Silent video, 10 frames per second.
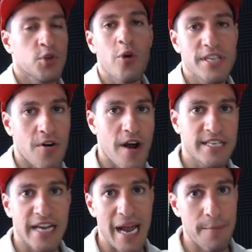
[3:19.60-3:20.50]
Toys R
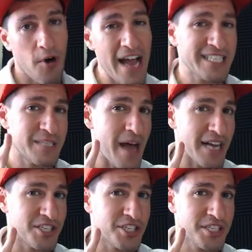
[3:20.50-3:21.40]
Us and I price
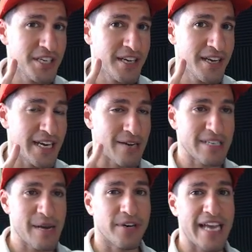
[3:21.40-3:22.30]
matched and I
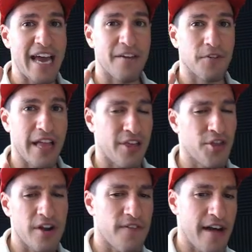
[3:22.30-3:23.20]
was able to get it for like
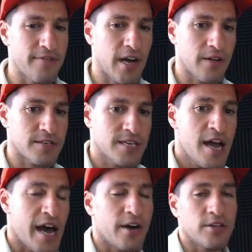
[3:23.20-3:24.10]
$35.
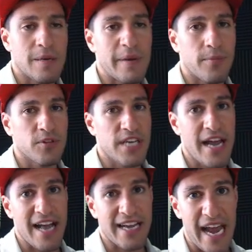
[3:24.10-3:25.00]
I heard some people
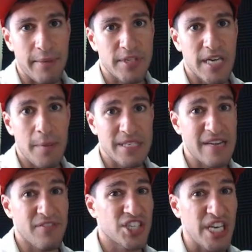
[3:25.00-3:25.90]
say at GameStop it's
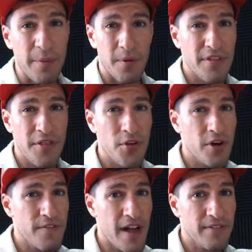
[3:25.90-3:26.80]
even cheaper than
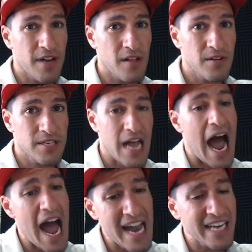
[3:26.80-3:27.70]
$35.
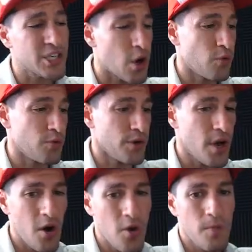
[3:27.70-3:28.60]
I don't
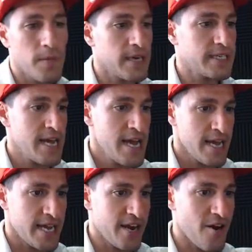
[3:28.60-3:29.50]
know, but
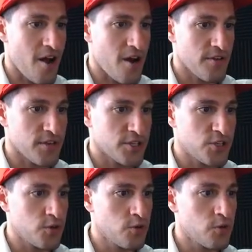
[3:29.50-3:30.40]
here are the
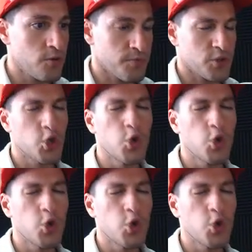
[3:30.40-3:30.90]
Tory